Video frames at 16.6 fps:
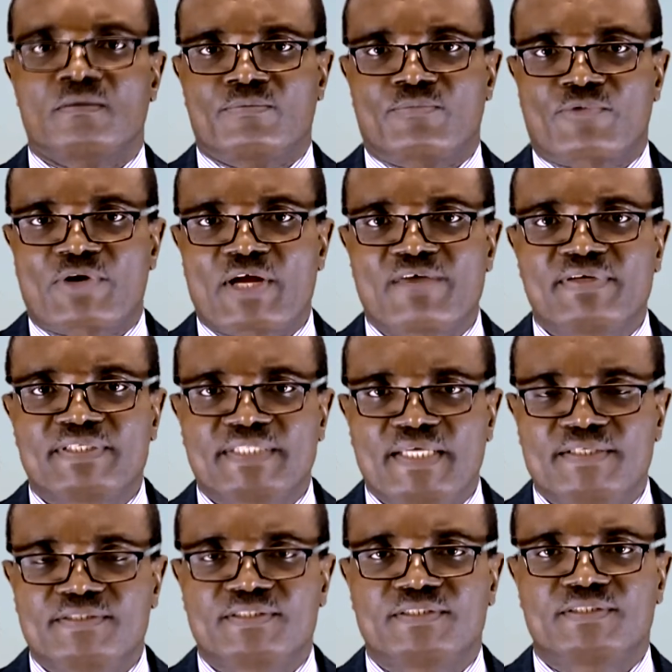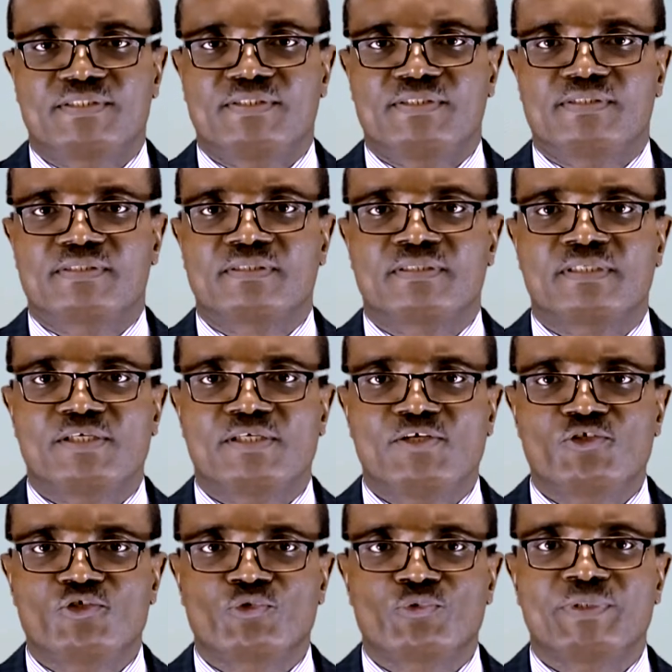private entities
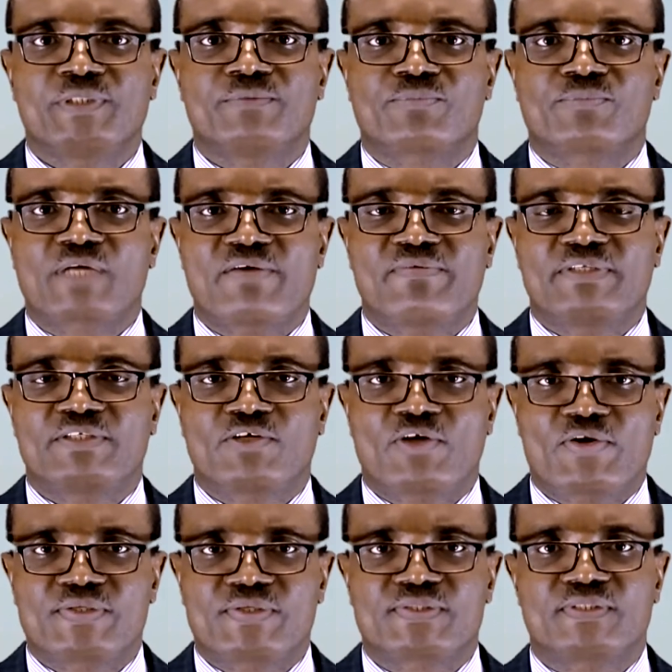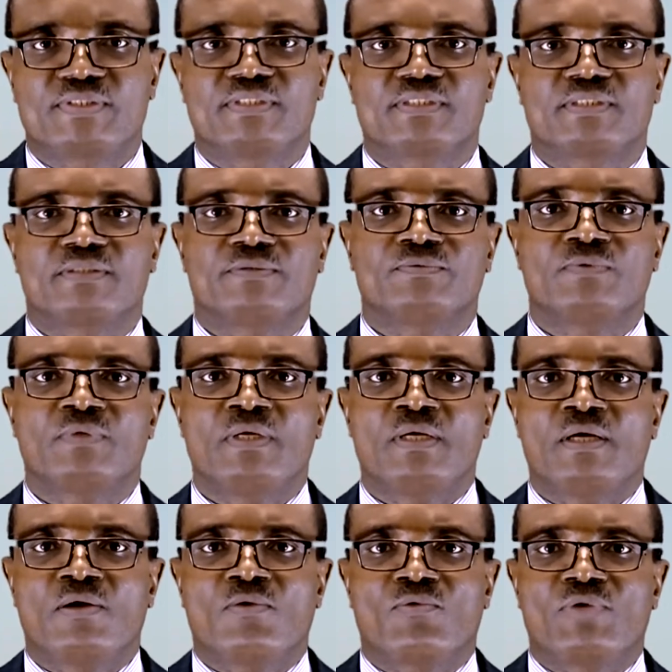issuing private currencies
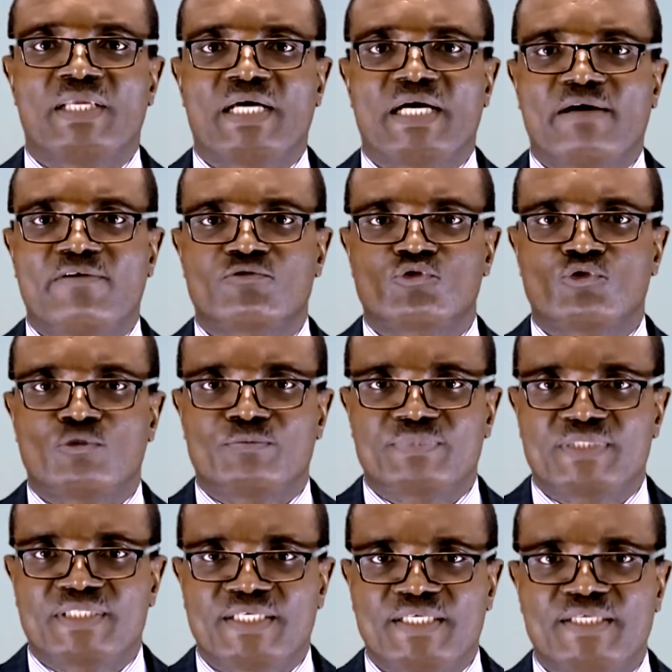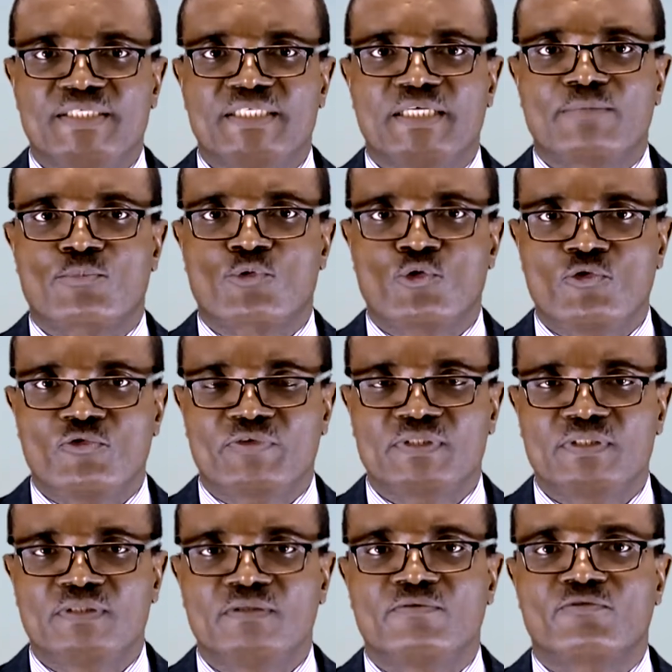will have to obtain
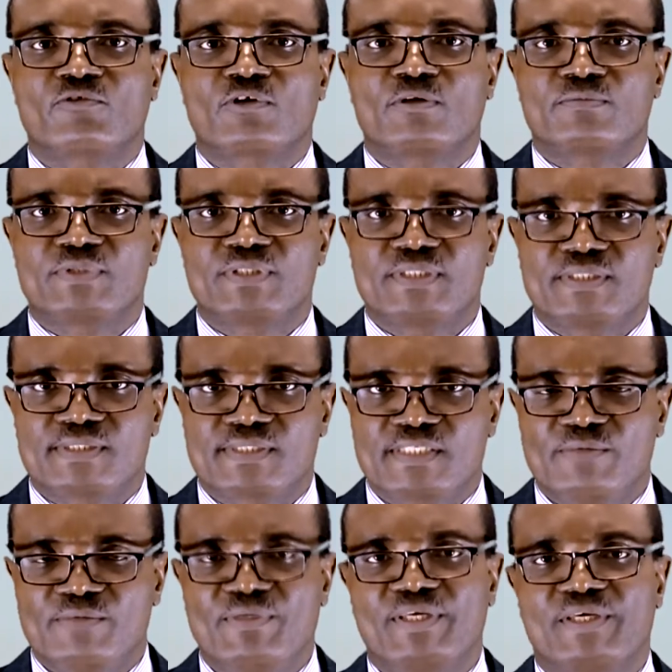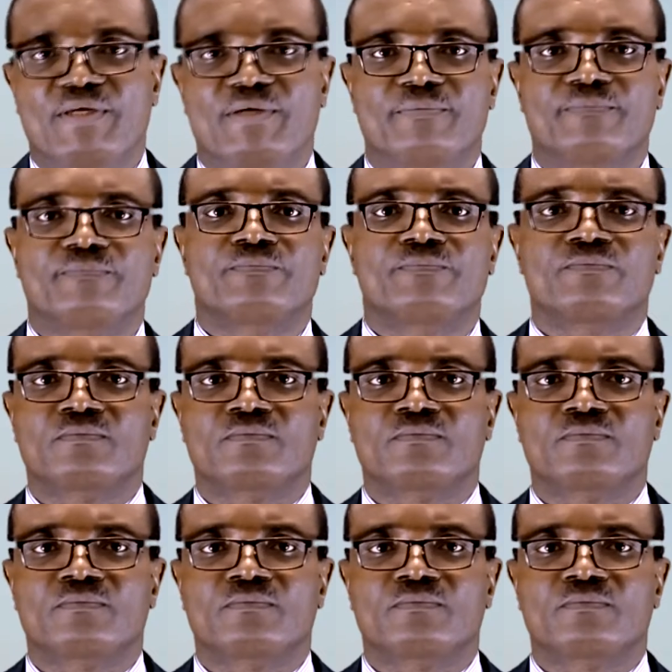approval from the CBK.